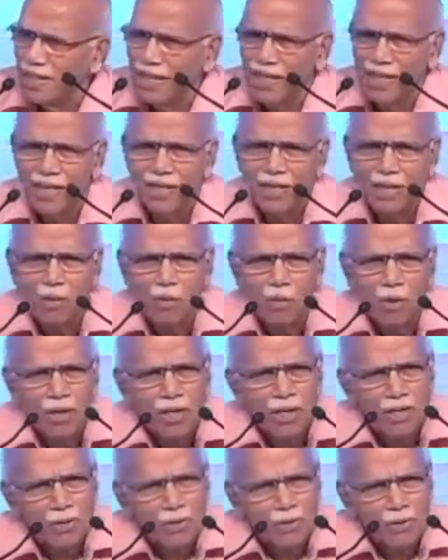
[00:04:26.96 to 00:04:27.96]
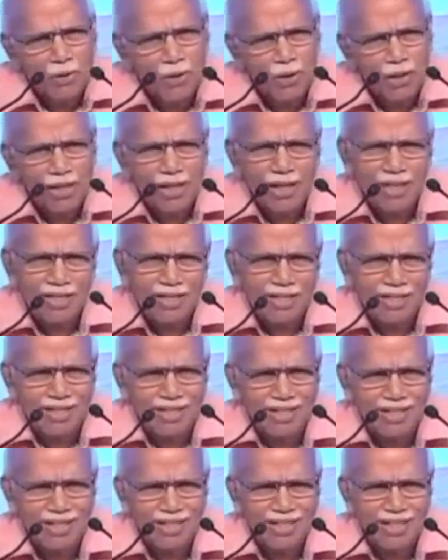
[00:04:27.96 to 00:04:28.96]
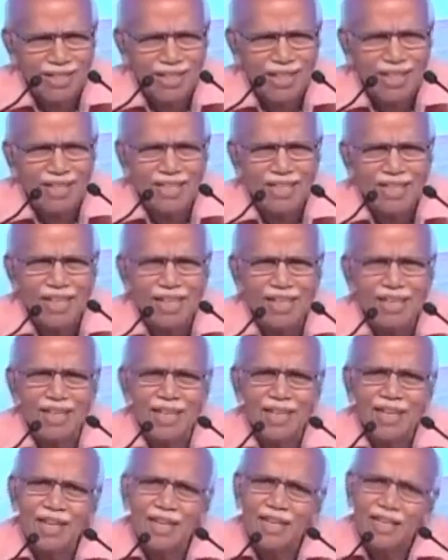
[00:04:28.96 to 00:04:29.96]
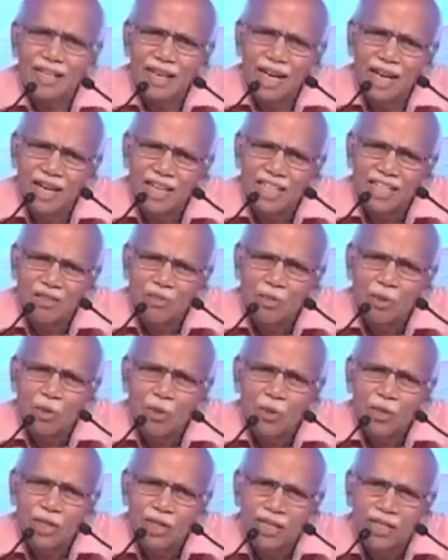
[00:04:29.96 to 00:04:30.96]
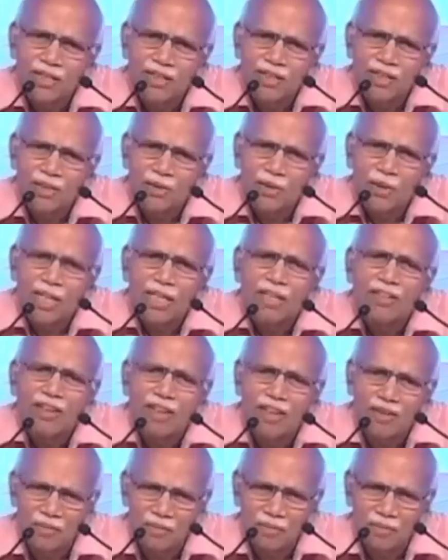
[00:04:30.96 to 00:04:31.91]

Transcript: Your body knows all that. It can transmute anything to anything.